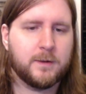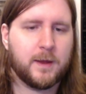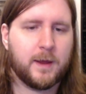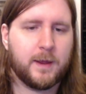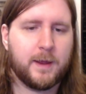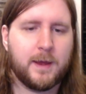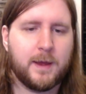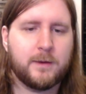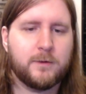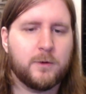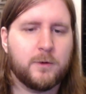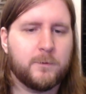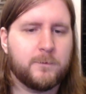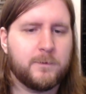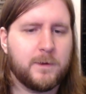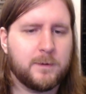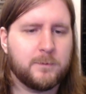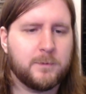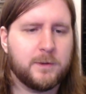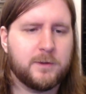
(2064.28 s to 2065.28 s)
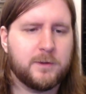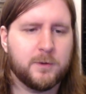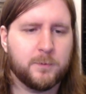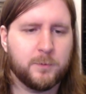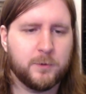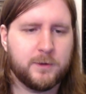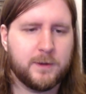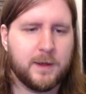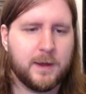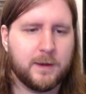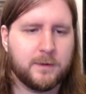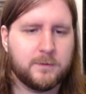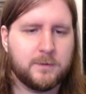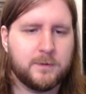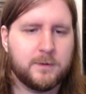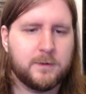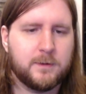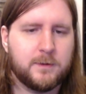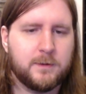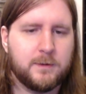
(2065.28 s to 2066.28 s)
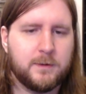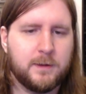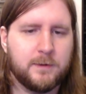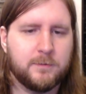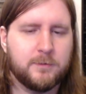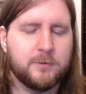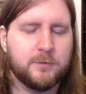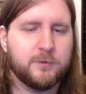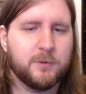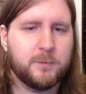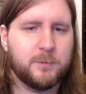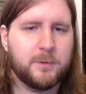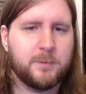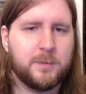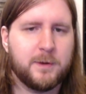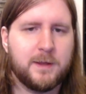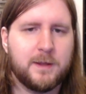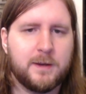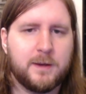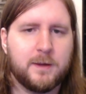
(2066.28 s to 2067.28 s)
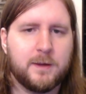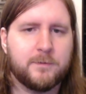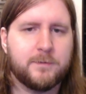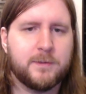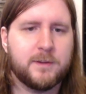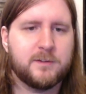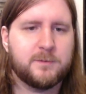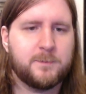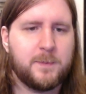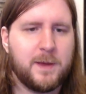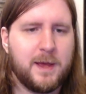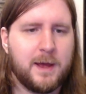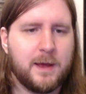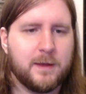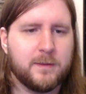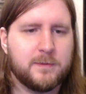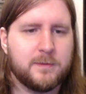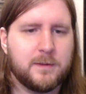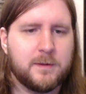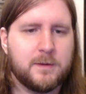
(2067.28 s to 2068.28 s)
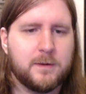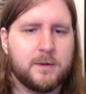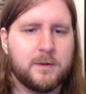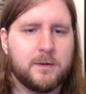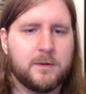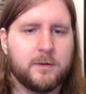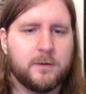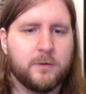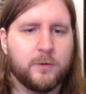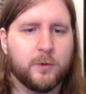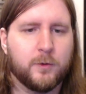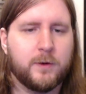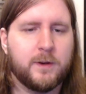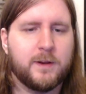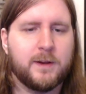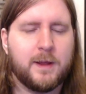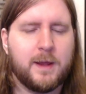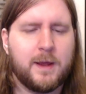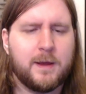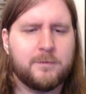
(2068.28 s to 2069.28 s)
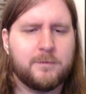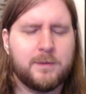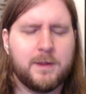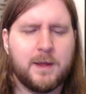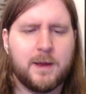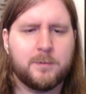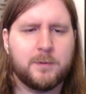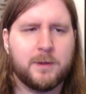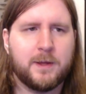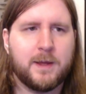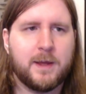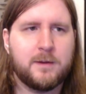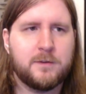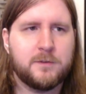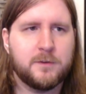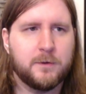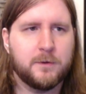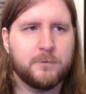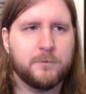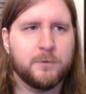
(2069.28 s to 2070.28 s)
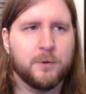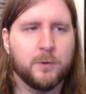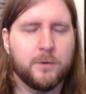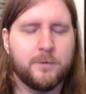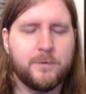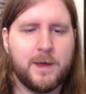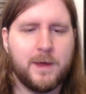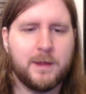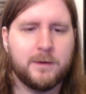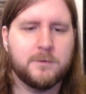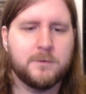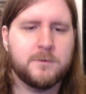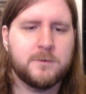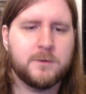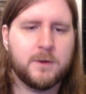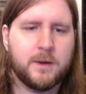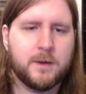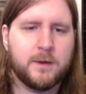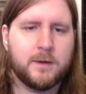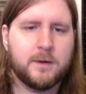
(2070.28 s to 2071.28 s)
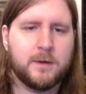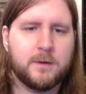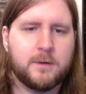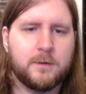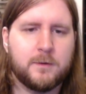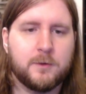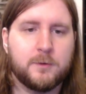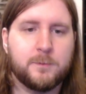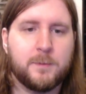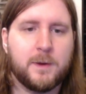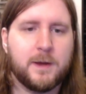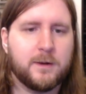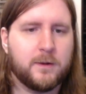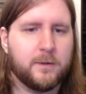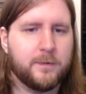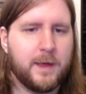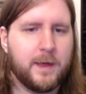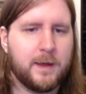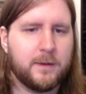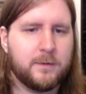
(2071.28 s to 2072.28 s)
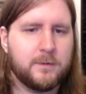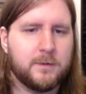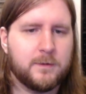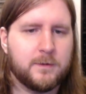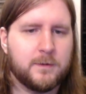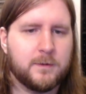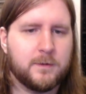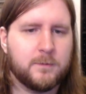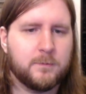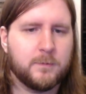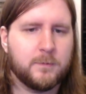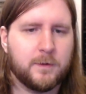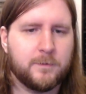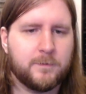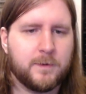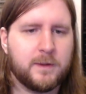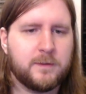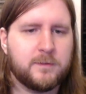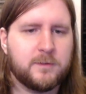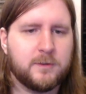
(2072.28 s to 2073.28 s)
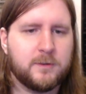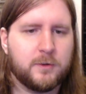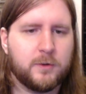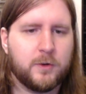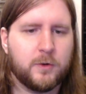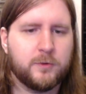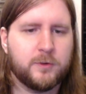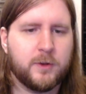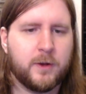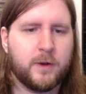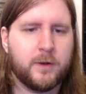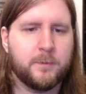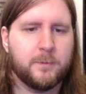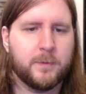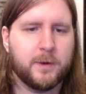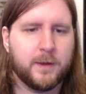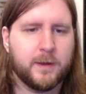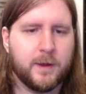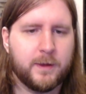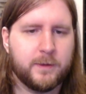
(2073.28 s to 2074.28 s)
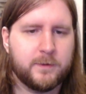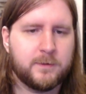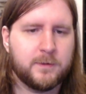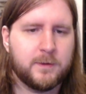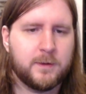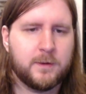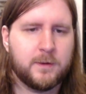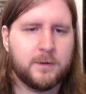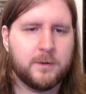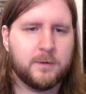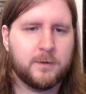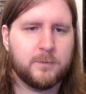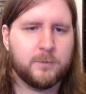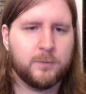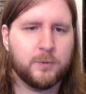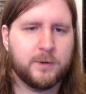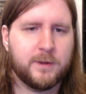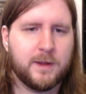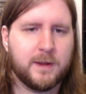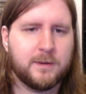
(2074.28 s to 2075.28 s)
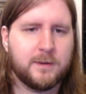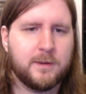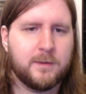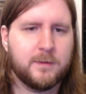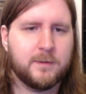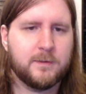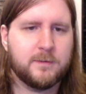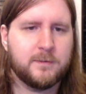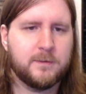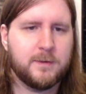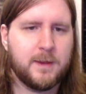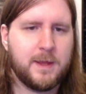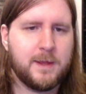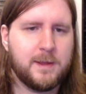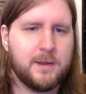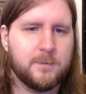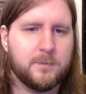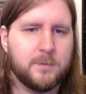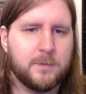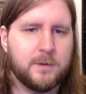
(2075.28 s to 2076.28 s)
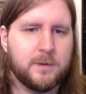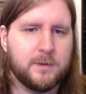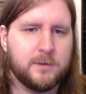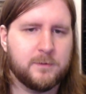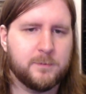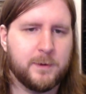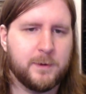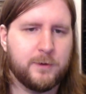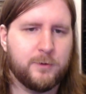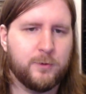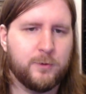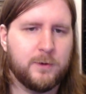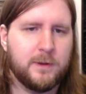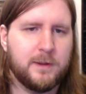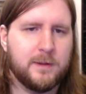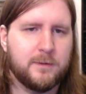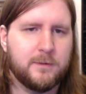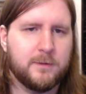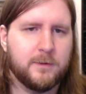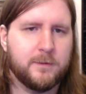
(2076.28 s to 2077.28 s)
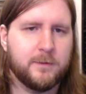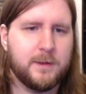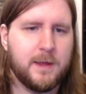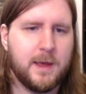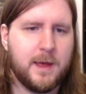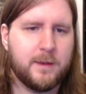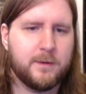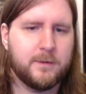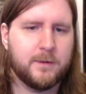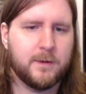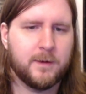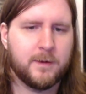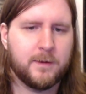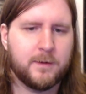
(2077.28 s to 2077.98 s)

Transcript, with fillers: I had no family to protect even from the beginning of this path, nor did I have the obligation for revenge. Despite all that, my fight still goes on because protecting this name is my duty until the end.